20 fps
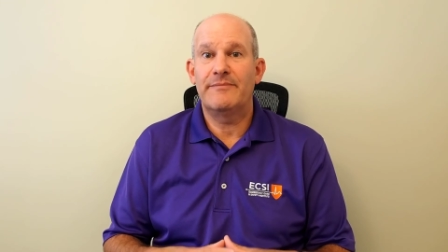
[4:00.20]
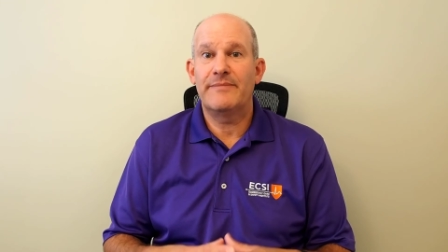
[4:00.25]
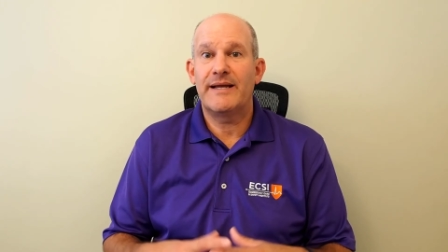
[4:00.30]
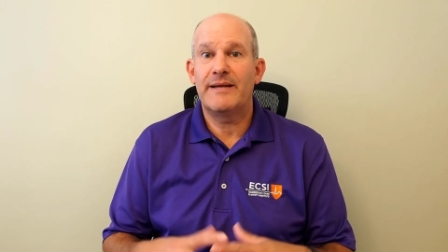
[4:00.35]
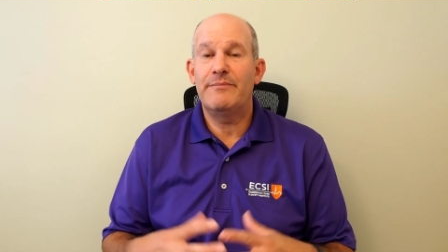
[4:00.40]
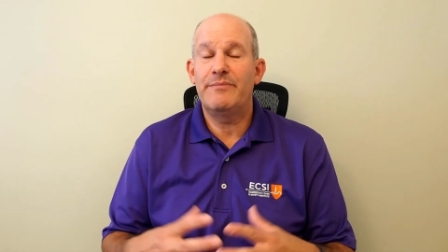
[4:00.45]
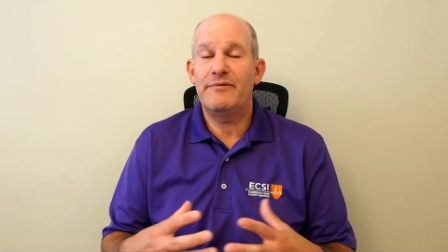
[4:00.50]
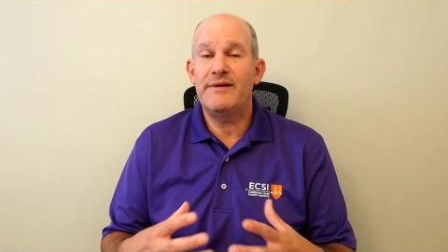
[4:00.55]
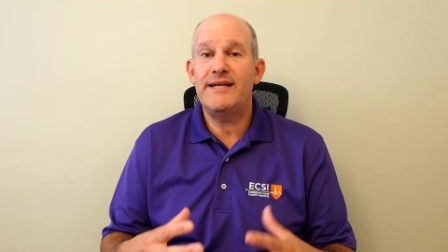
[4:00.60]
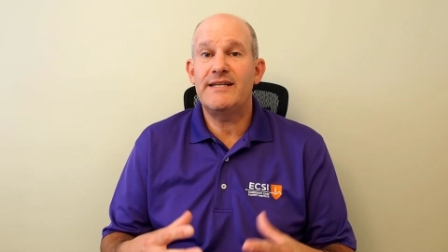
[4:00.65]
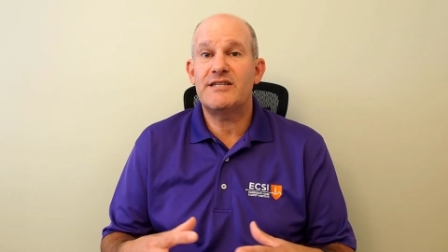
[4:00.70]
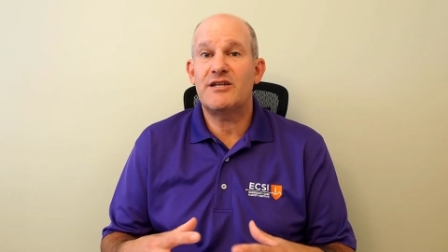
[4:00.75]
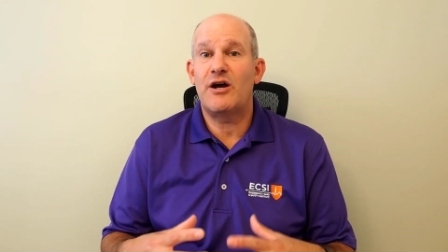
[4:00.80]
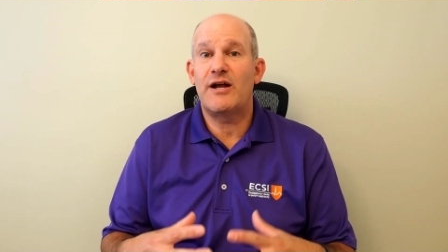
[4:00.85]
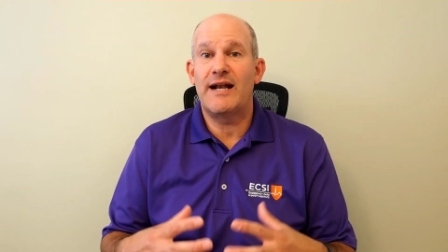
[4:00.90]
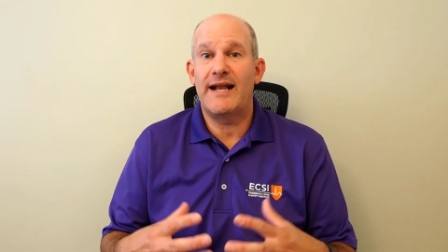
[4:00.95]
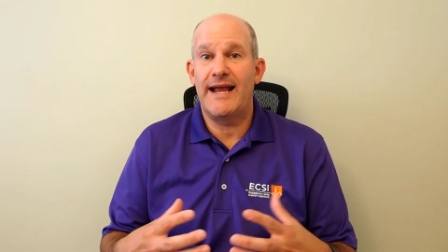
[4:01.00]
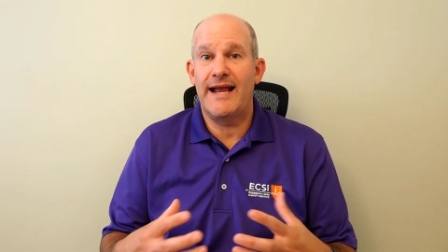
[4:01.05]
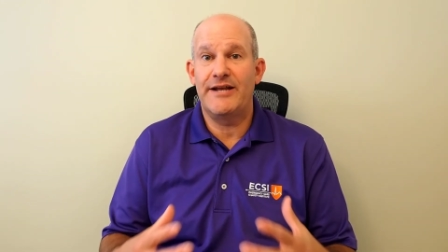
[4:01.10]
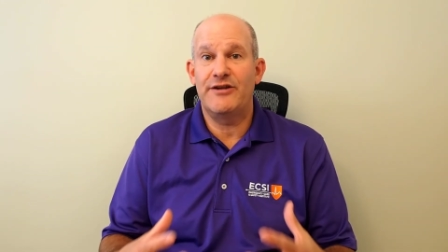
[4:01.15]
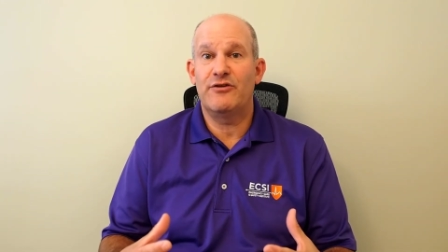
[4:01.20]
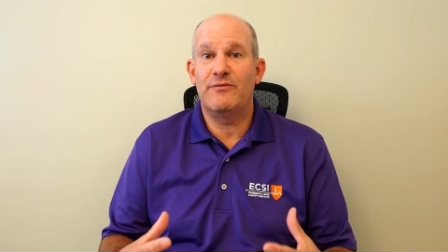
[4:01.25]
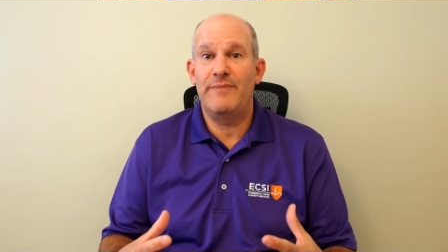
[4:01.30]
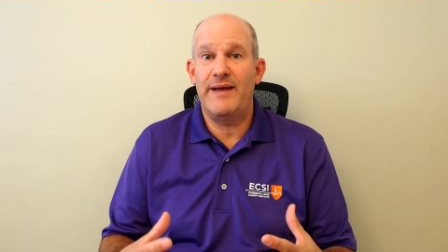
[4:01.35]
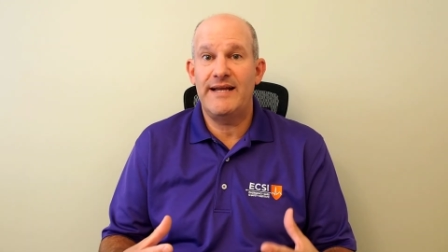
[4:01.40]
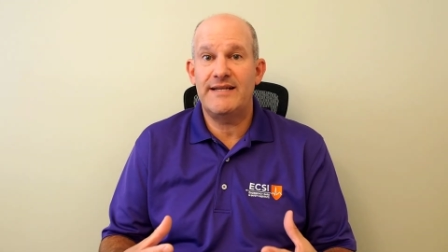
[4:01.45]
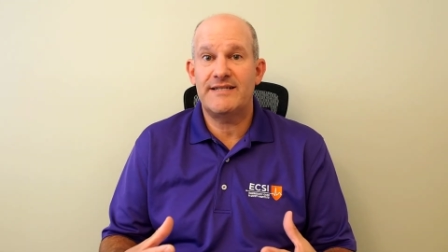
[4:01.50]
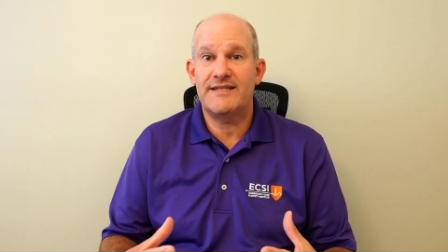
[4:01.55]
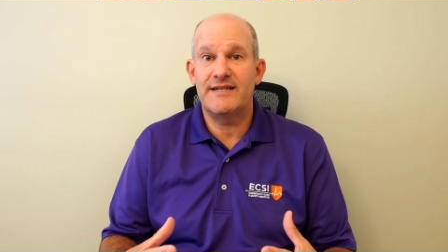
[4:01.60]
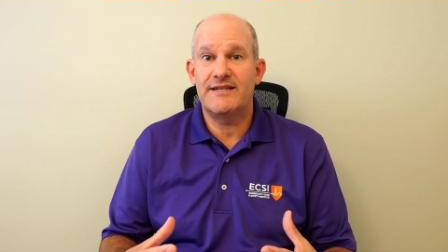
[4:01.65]
completes on an annual
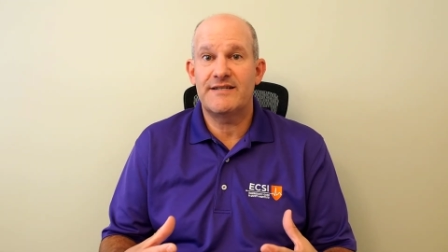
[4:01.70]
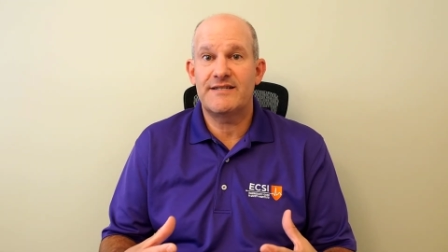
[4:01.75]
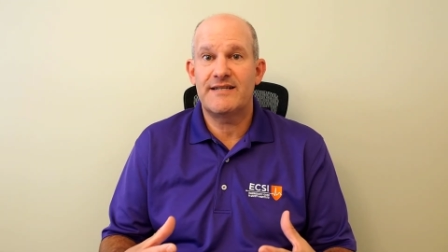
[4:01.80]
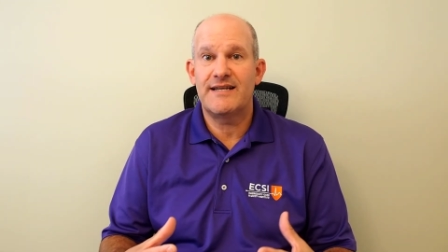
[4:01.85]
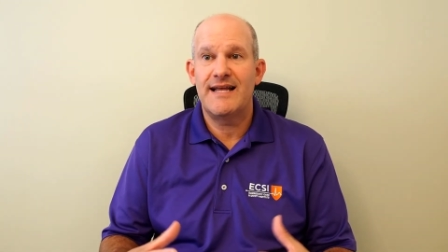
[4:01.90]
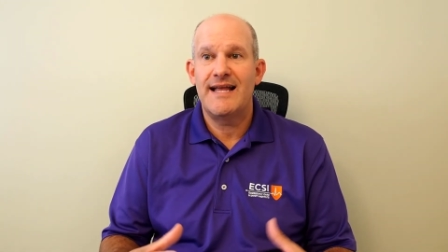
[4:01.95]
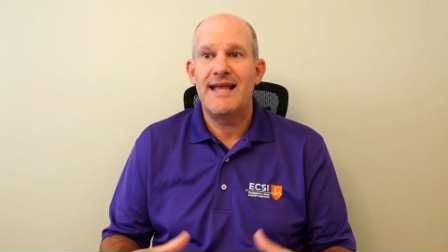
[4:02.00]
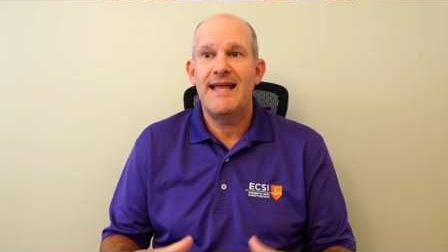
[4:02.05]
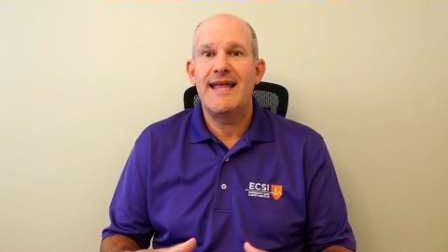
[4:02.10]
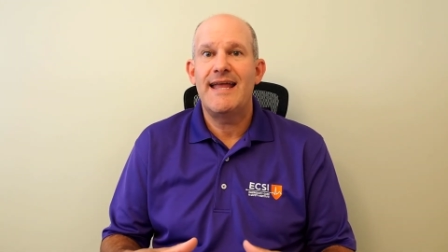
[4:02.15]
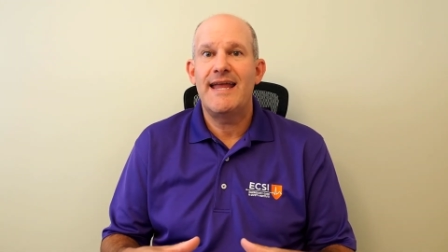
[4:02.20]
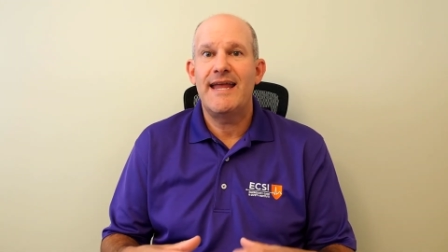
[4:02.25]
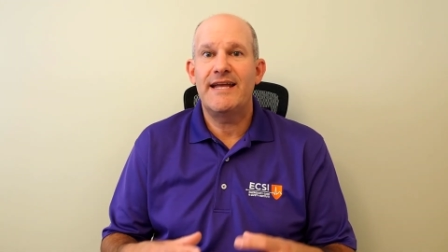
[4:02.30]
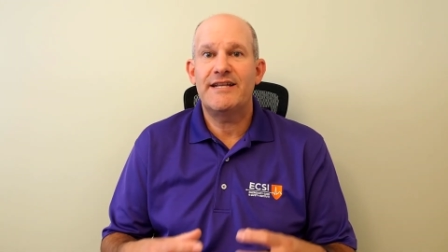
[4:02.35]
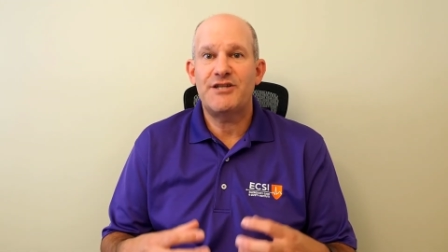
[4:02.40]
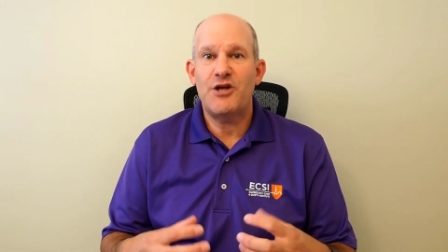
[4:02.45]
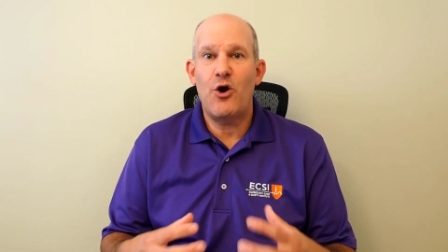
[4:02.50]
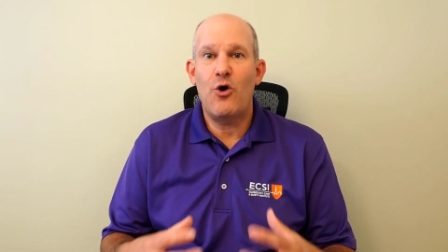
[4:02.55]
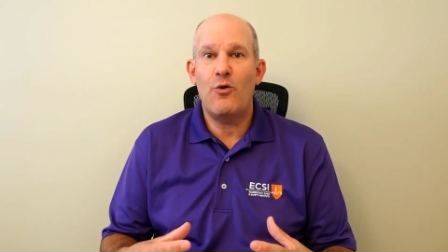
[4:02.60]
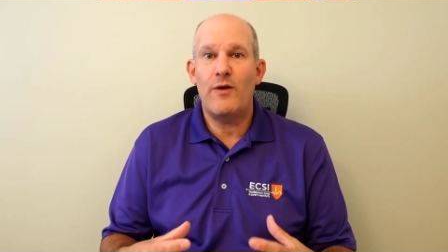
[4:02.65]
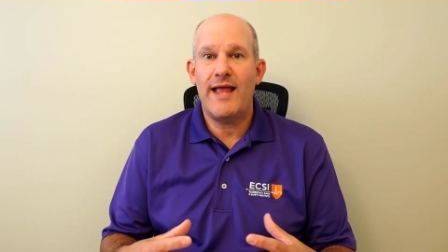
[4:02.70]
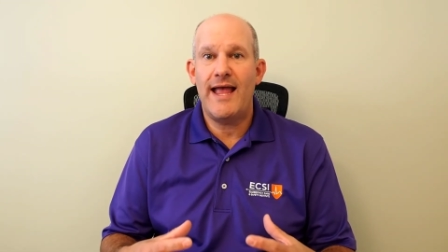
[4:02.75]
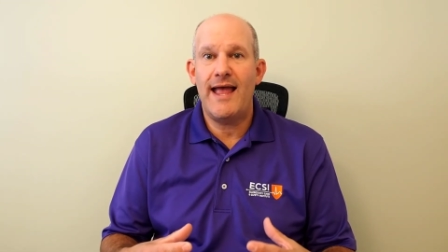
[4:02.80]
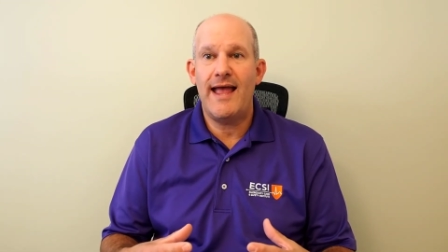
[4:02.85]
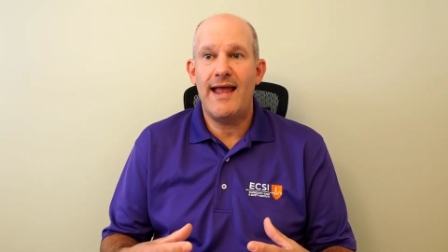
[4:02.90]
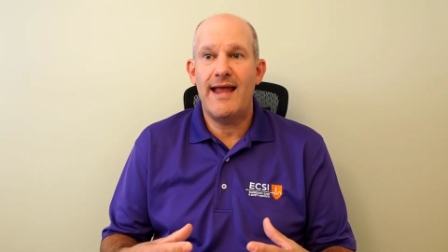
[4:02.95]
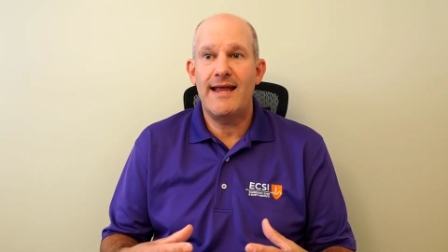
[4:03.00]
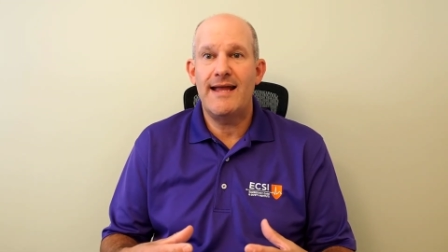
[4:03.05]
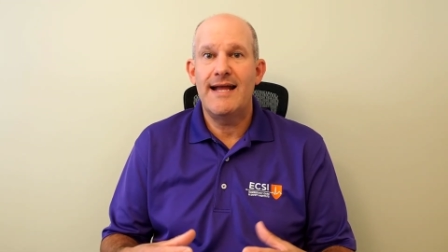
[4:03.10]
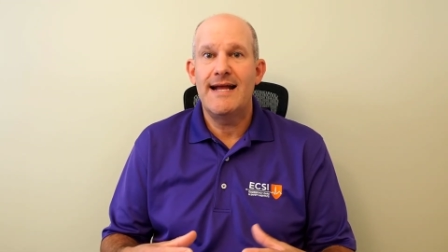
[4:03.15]
basis, it's
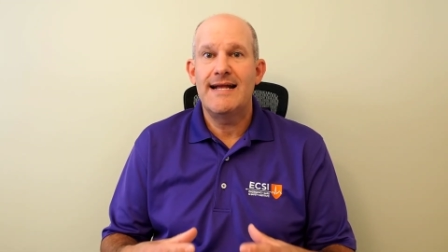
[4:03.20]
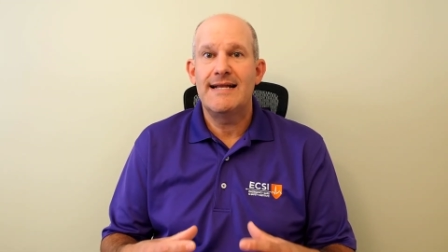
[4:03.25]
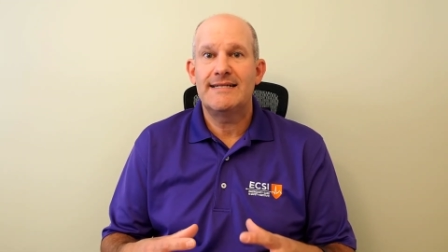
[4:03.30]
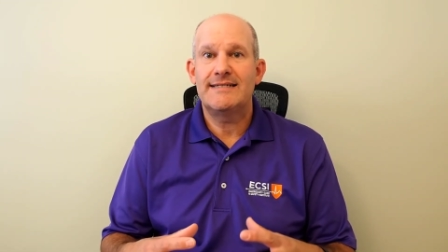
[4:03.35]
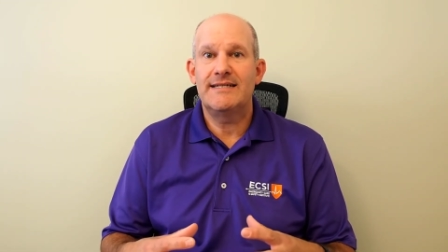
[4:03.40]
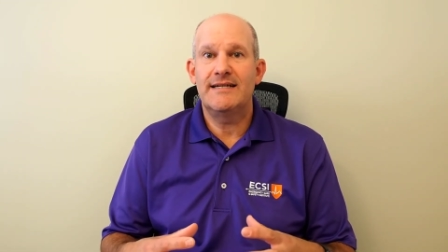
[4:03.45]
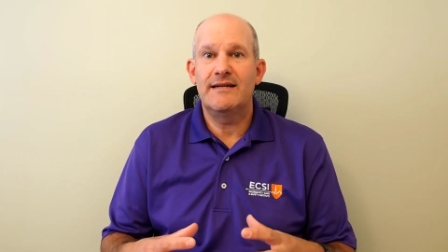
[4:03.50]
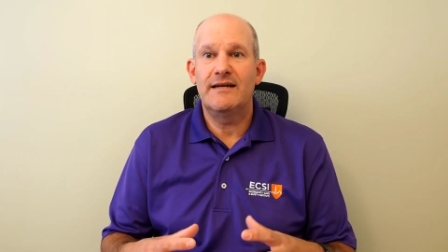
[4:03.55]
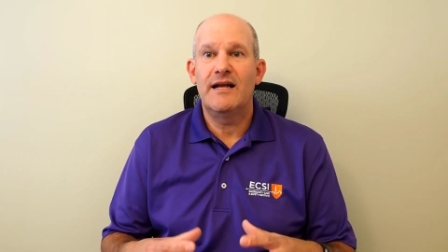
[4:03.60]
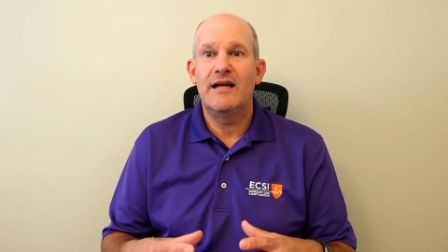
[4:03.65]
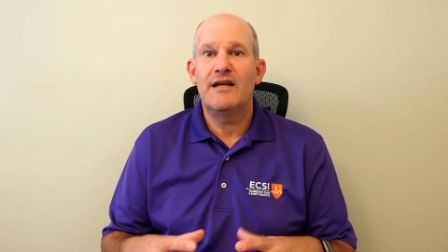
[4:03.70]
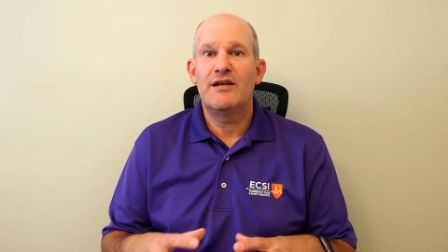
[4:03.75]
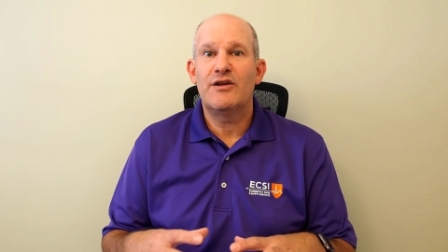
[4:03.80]
okay to